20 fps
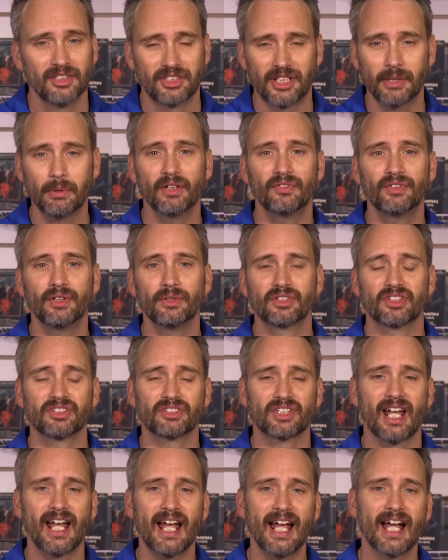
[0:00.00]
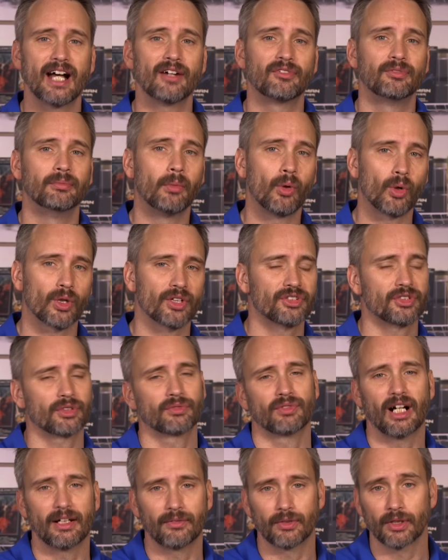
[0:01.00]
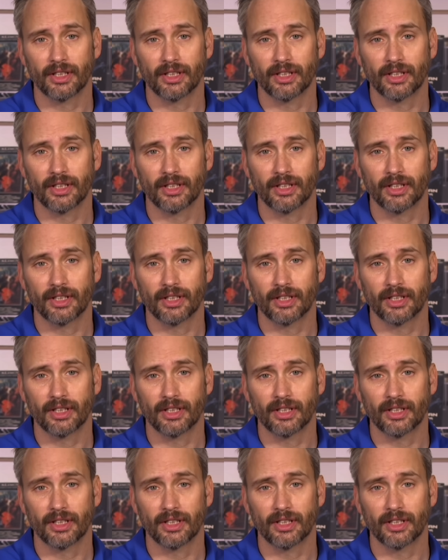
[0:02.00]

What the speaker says: She refuses to have more survivor